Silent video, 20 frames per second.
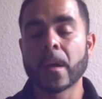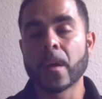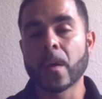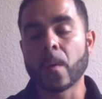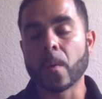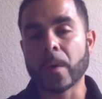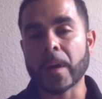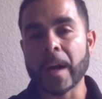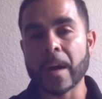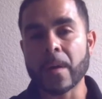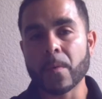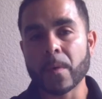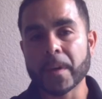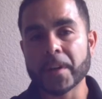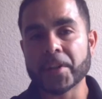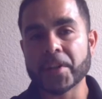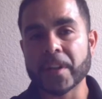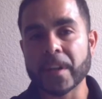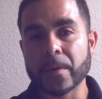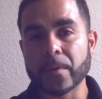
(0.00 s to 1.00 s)
What I want to
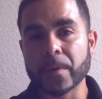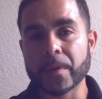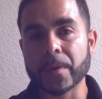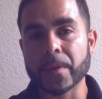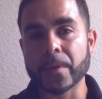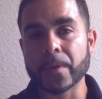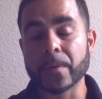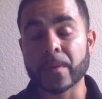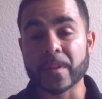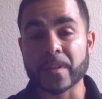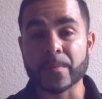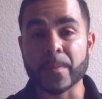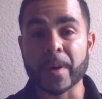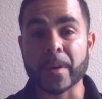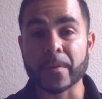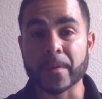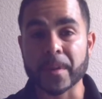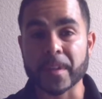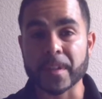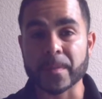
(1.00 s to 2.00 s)
share with you is my
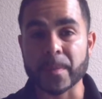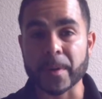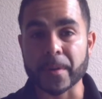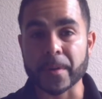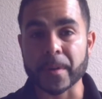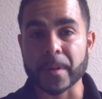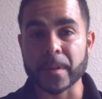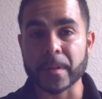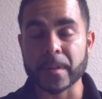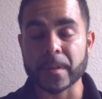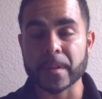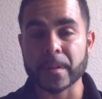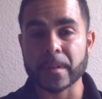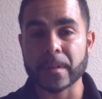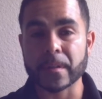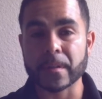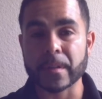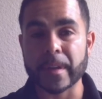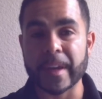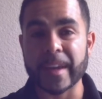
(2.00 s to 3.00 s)
own experience.
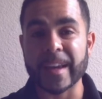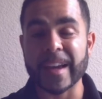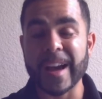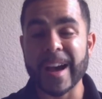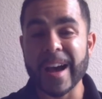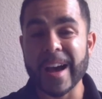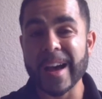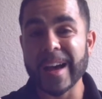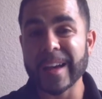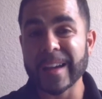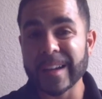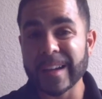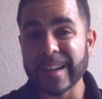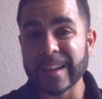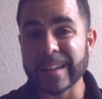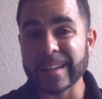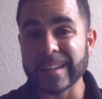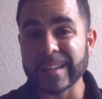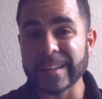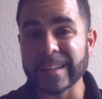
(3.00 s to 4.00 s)
Okay, I
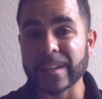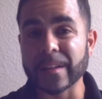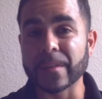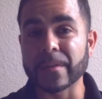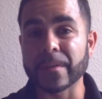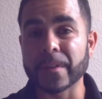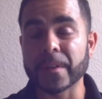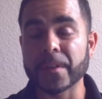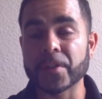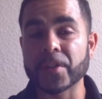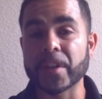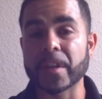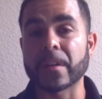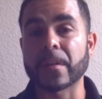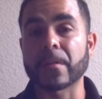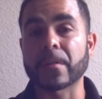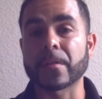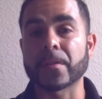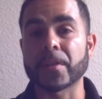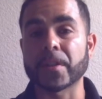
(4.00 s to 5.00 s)
love
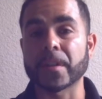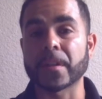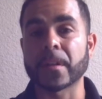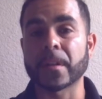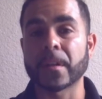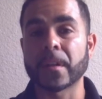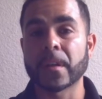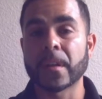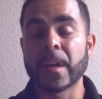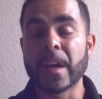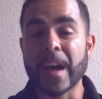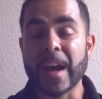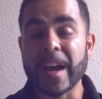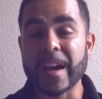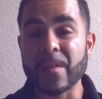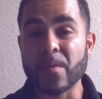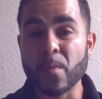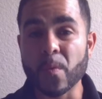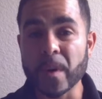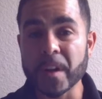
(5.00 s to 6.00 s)
Shakeology.
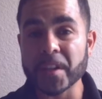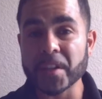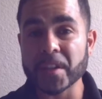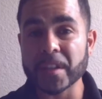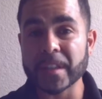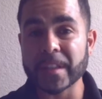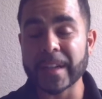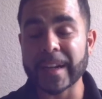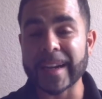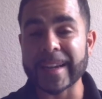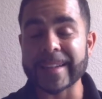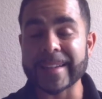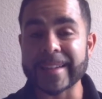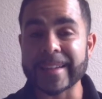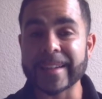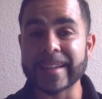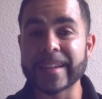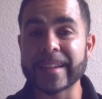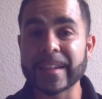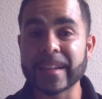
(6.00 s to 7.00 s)
I wish that I
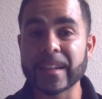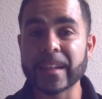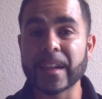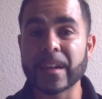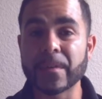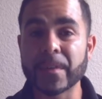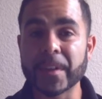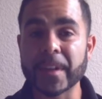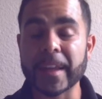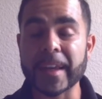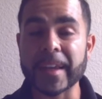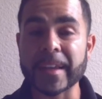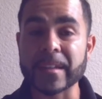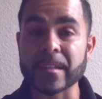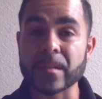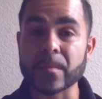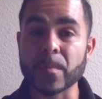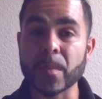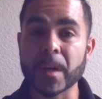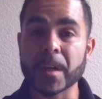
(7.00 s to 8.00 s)
didn't love it
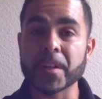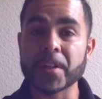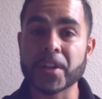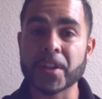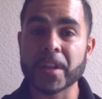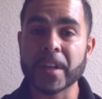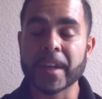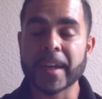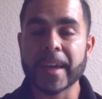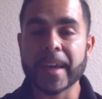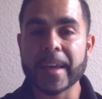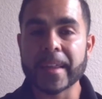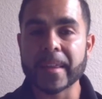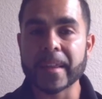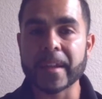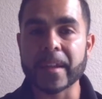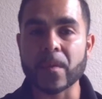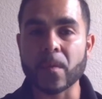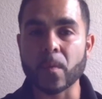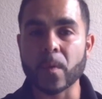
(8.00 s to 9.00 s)
as much and
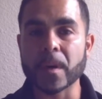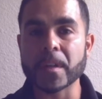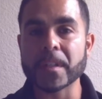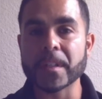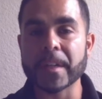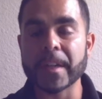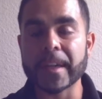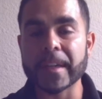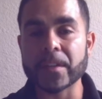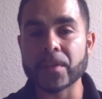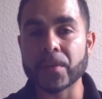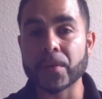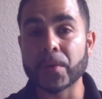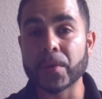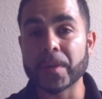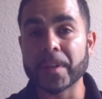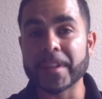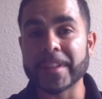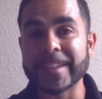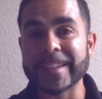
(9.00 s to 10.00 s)
that it wasn't as
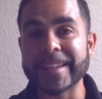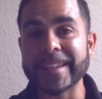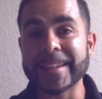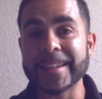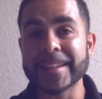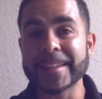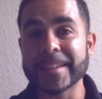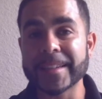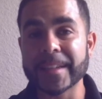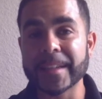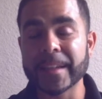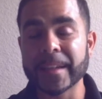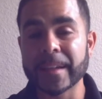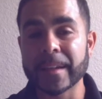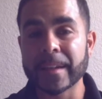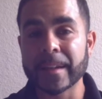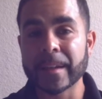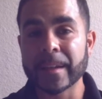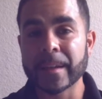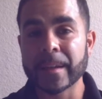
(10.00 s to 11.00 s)
good as it is.
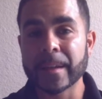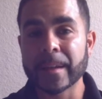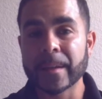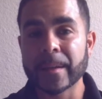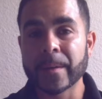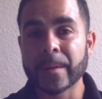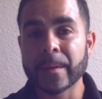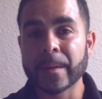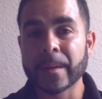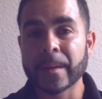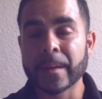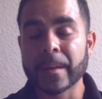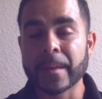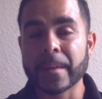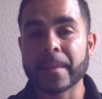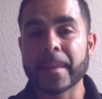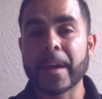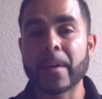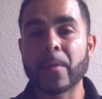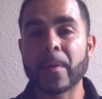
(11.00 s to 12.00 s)

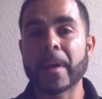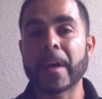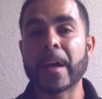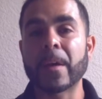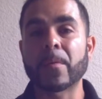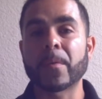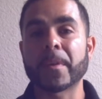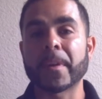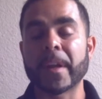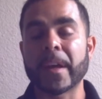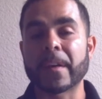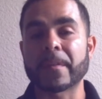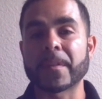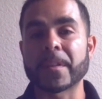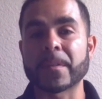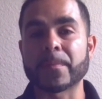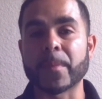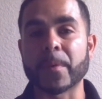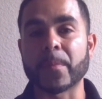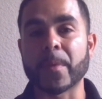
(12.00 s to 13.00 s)
That way I wouldn't have to
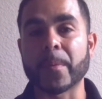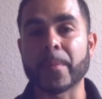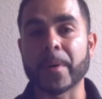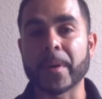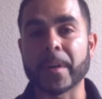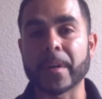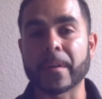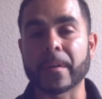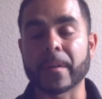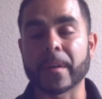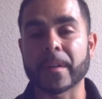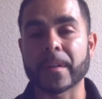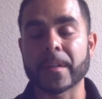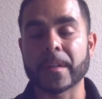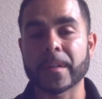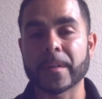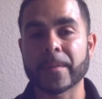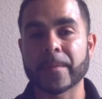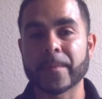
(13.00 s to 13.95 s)
spend my money on it.